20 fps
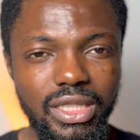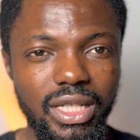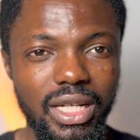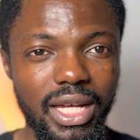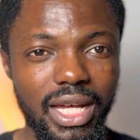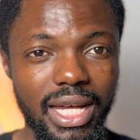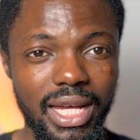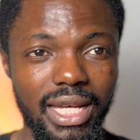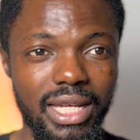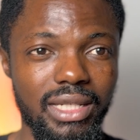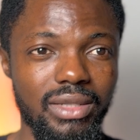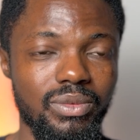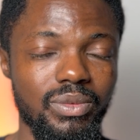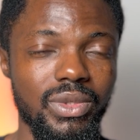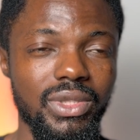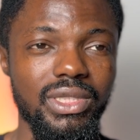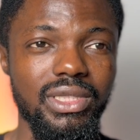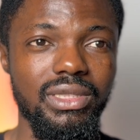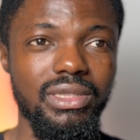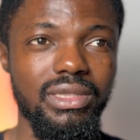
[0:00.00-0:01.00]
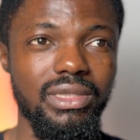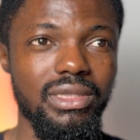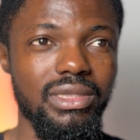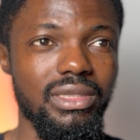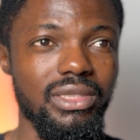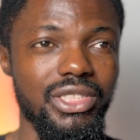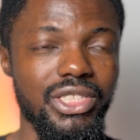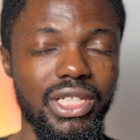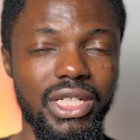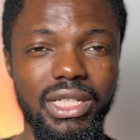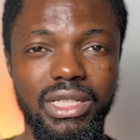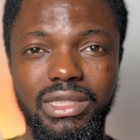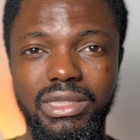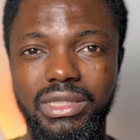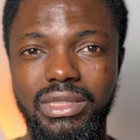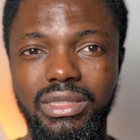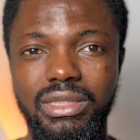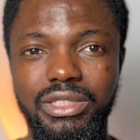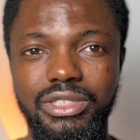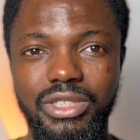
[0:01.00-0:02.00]
I once
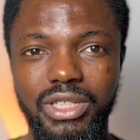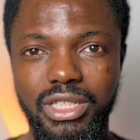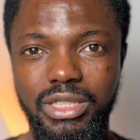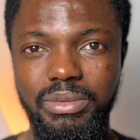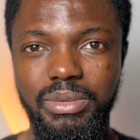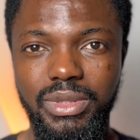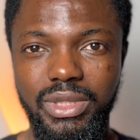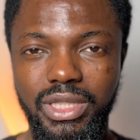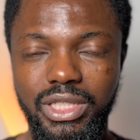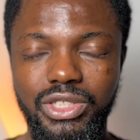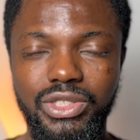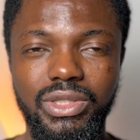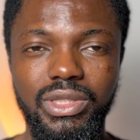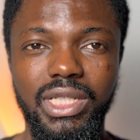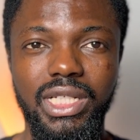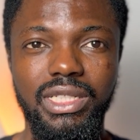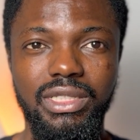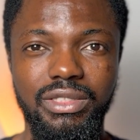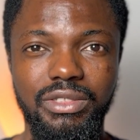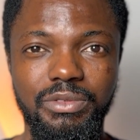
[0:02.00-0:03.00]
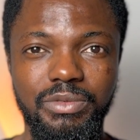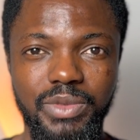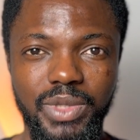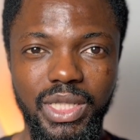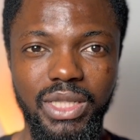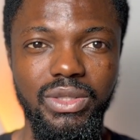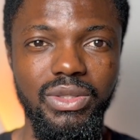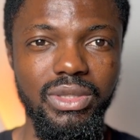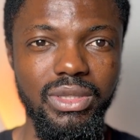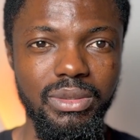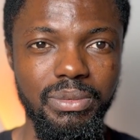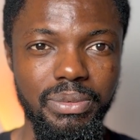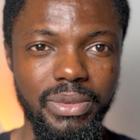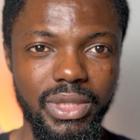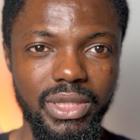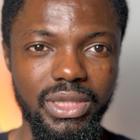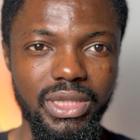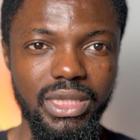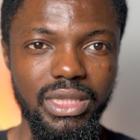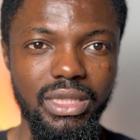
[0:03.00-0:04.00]
checked the transportation as a regular
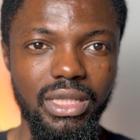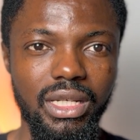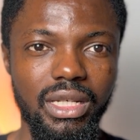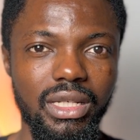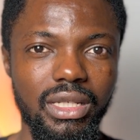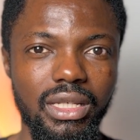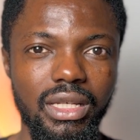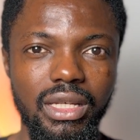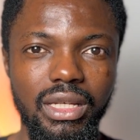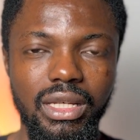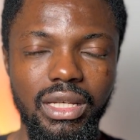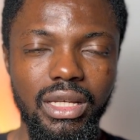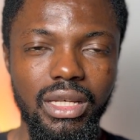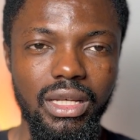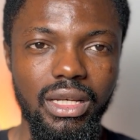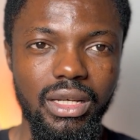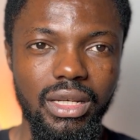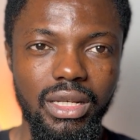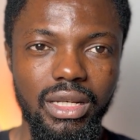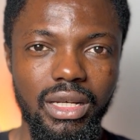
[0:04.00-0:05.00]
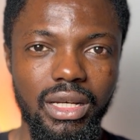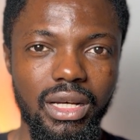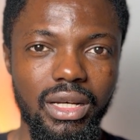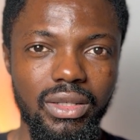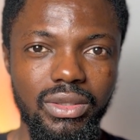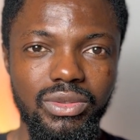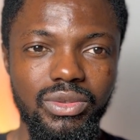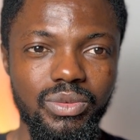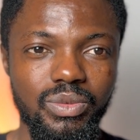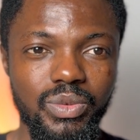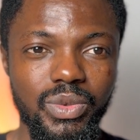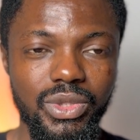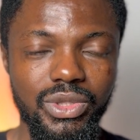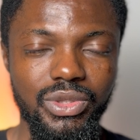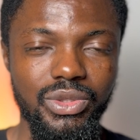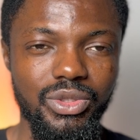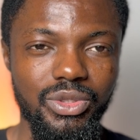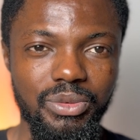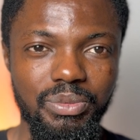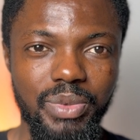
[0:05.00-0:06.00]
person, like what
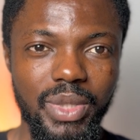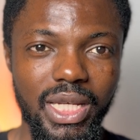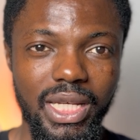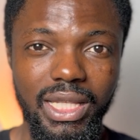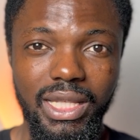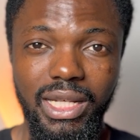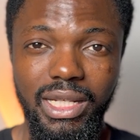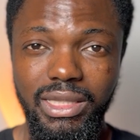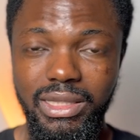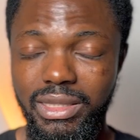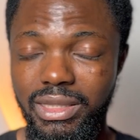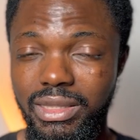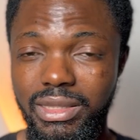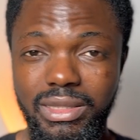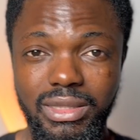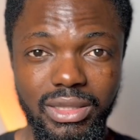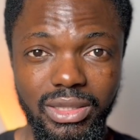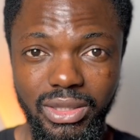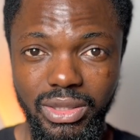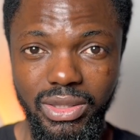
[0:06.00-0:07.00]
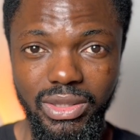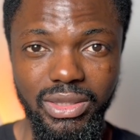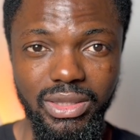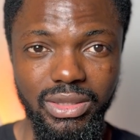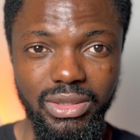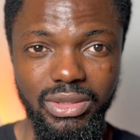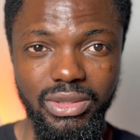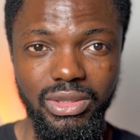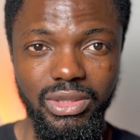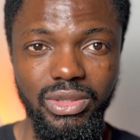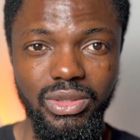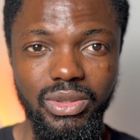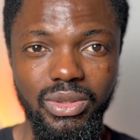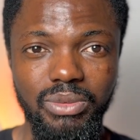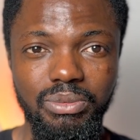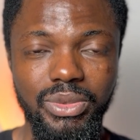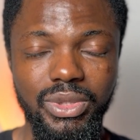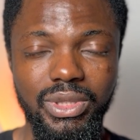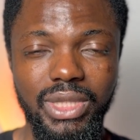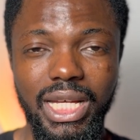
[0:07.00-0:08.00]
you spend, and it's a lot,
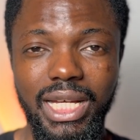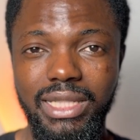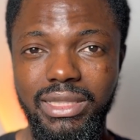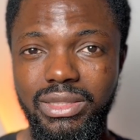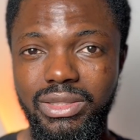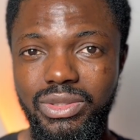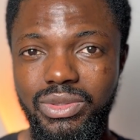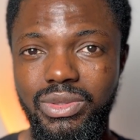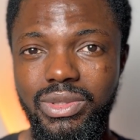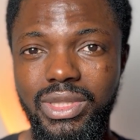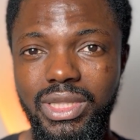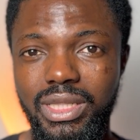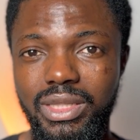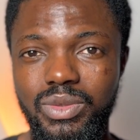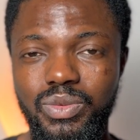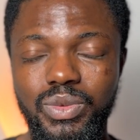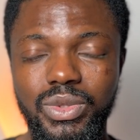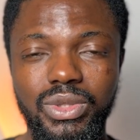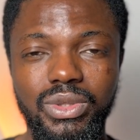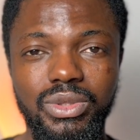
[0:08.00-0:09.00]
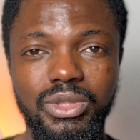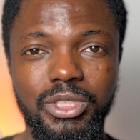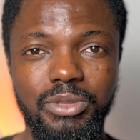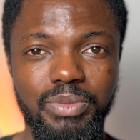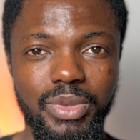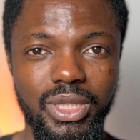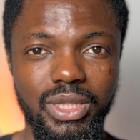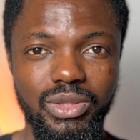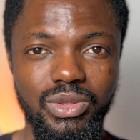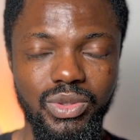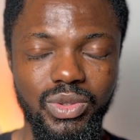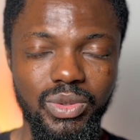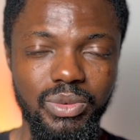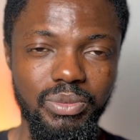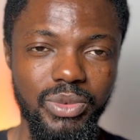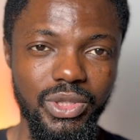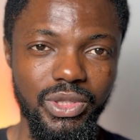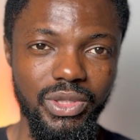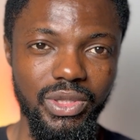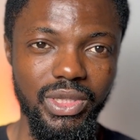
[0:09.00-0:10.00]
but as a student we don't spend so
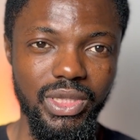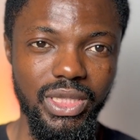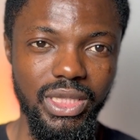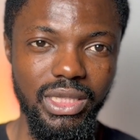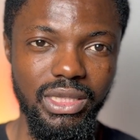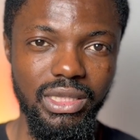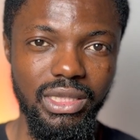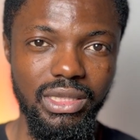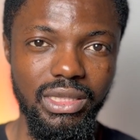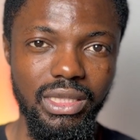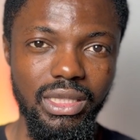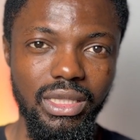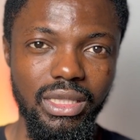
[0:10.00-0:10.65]
much on ticket.